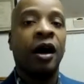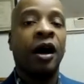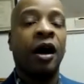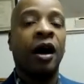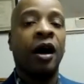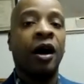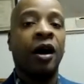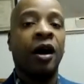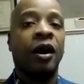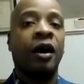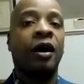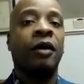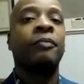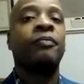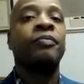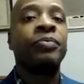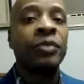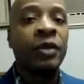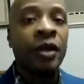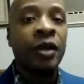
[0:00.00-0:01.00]
Um,
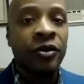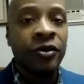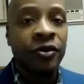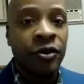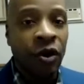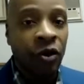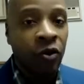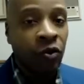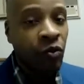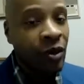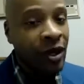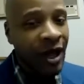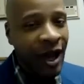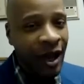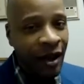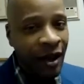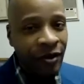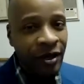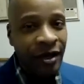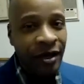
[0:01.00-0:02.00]
so we
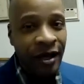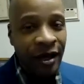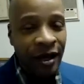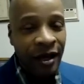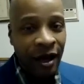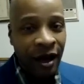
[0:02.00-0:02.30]
having